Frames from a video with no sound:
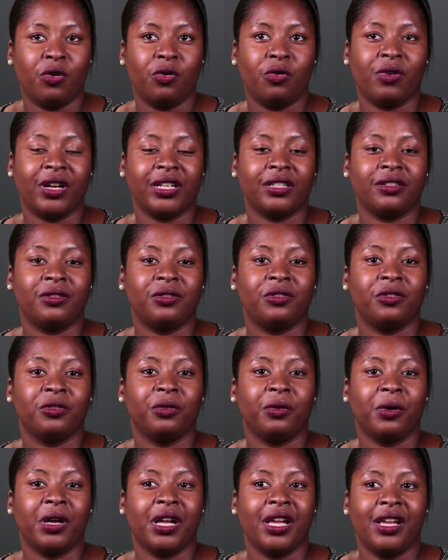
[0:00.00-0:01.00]
who wants
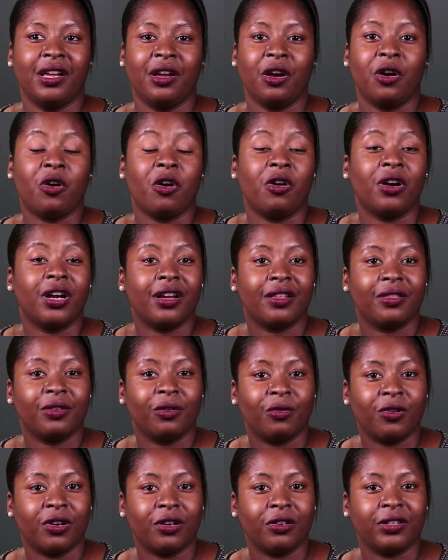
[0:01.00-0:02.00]
to conquer the
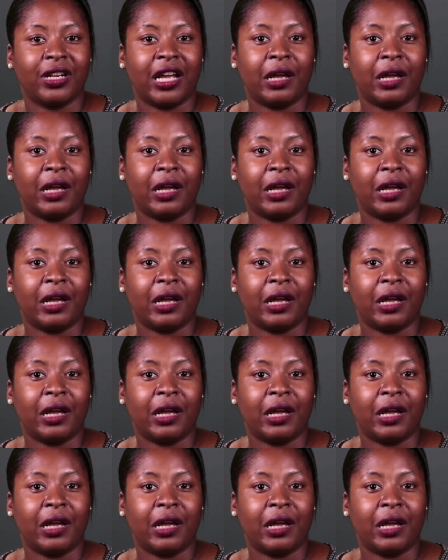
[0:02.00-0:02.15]
world.